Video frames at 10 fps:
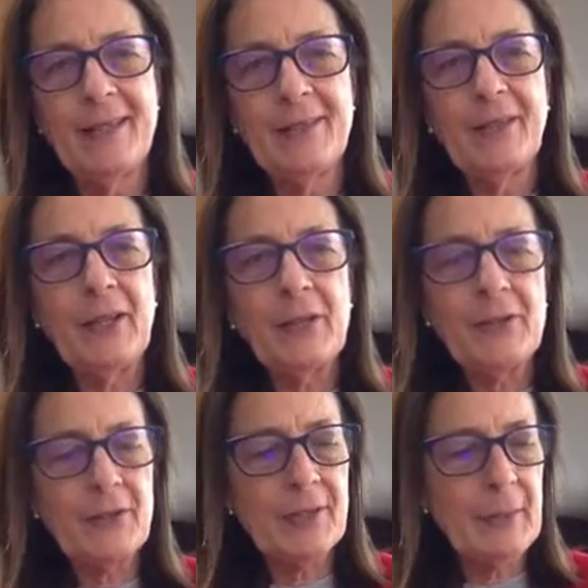So
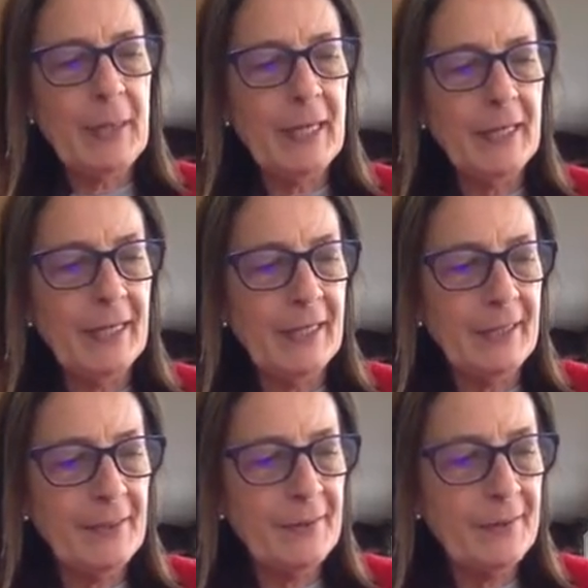those are some
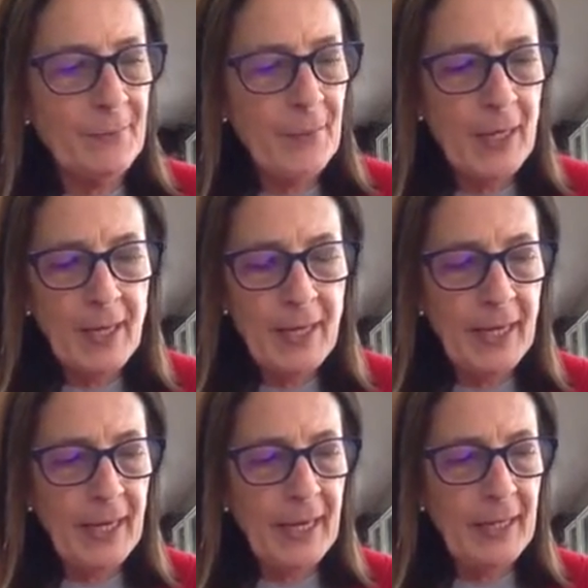ideas.
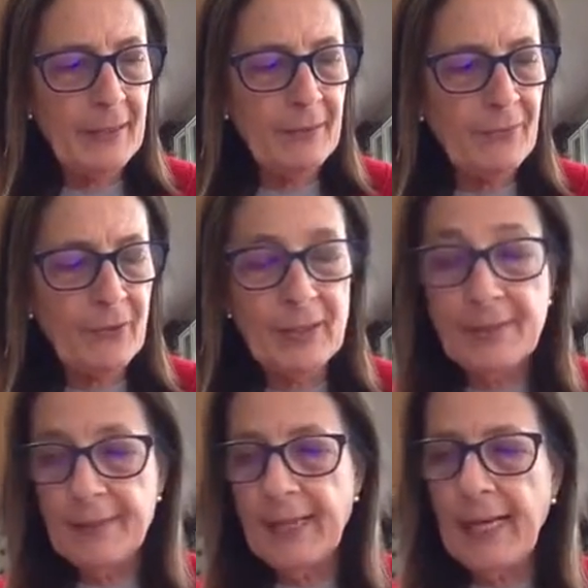And for the
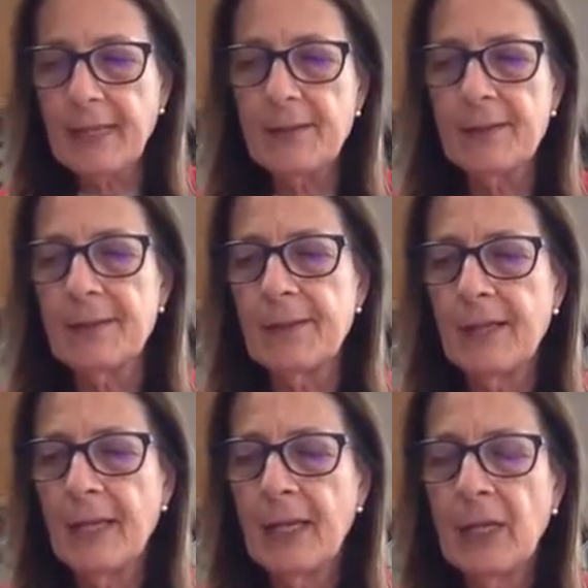sticks,
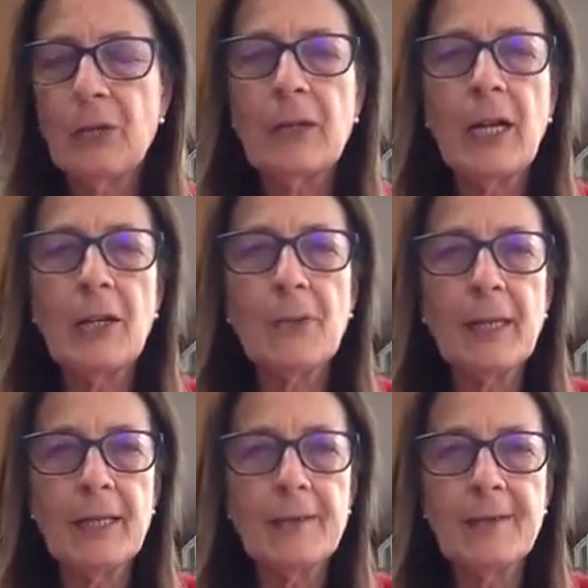you're coloring the